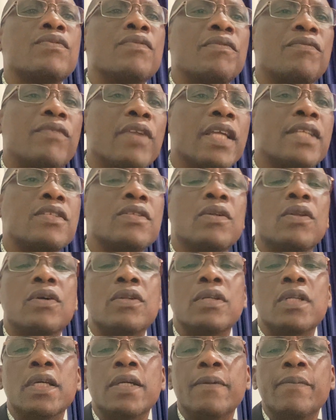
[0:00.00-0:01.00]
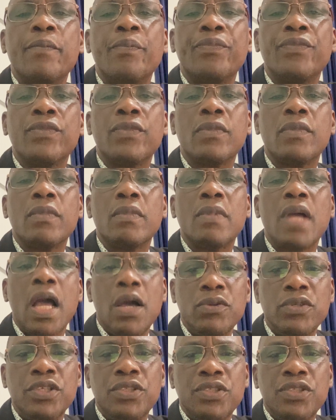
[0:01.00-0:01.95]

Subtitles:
reflecting on how